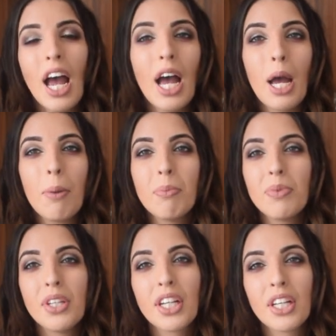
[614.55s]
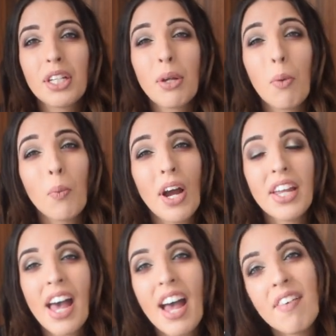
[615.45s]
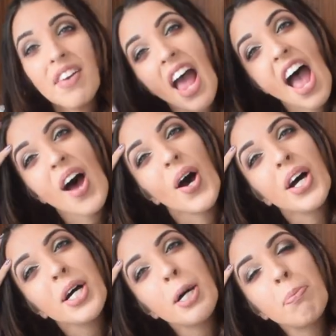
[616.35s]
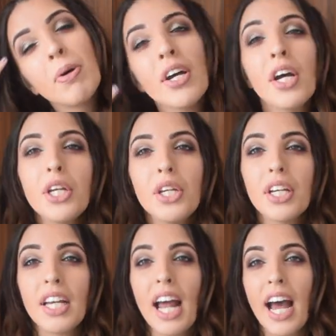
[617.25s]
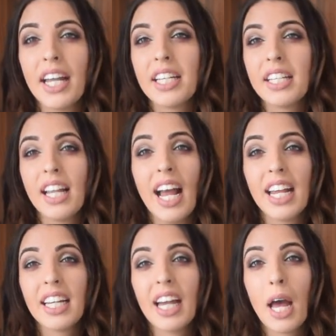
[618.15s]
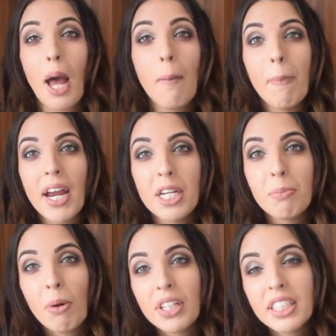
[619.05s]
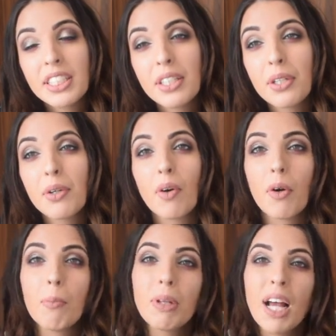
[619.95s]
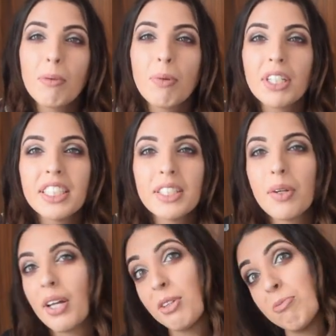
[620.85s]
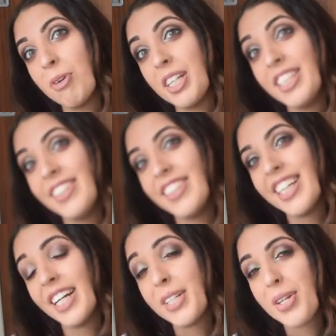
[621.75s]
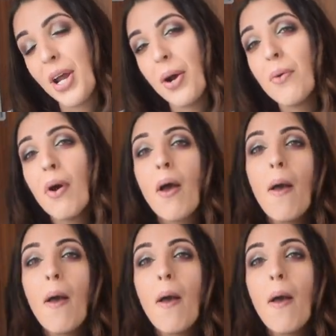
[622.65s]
You could wear your hair in a hair up. You could add like a beige bodysuit or a black bodysuit. I love bodysuits, as you know.